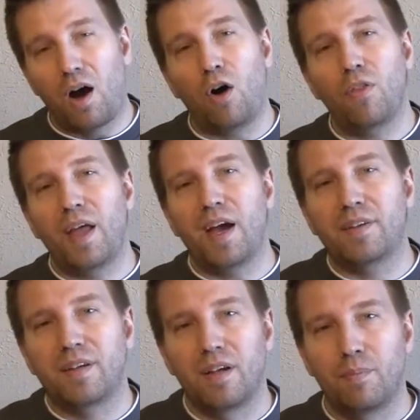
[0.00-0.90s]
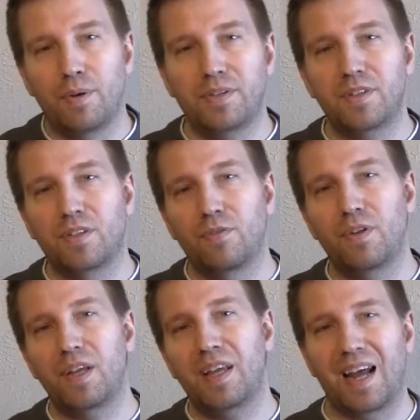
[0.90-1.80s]
All that, plus just the
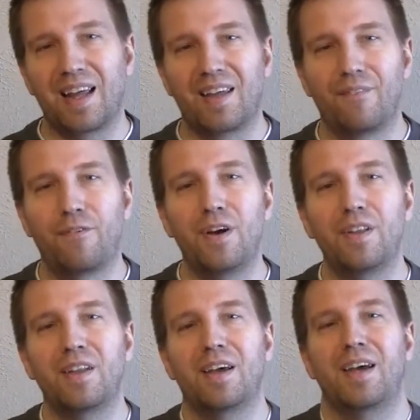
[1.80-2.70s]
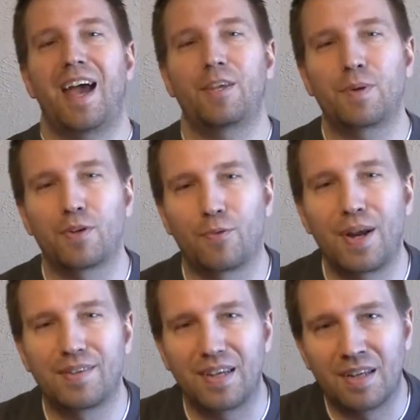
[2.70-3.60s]
really fun uh, aspect of
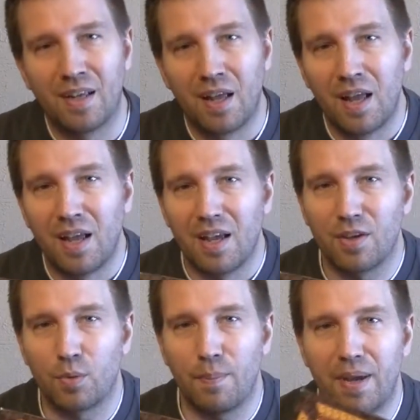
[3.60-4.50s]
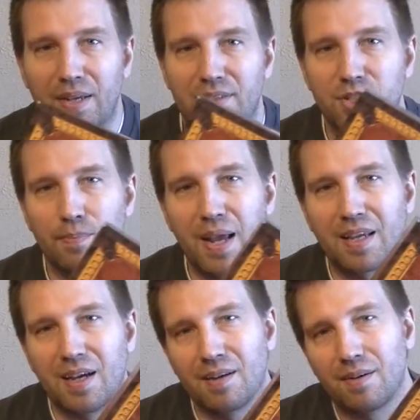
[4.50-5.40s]
racing, is what makes
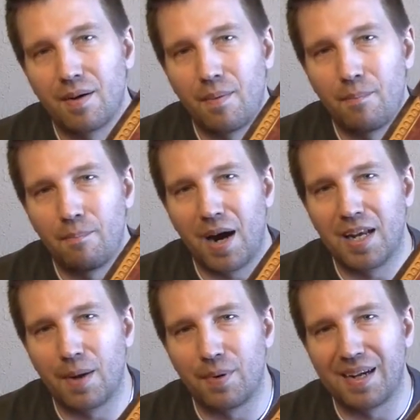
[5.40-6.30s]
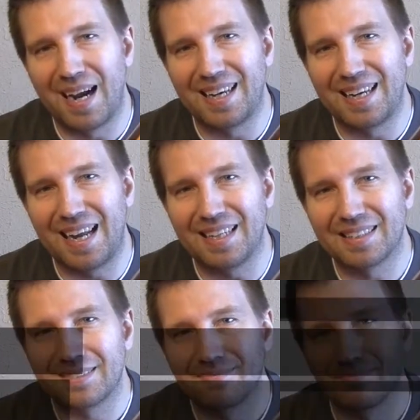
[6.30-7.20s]
Jamaica my number ninety-eight.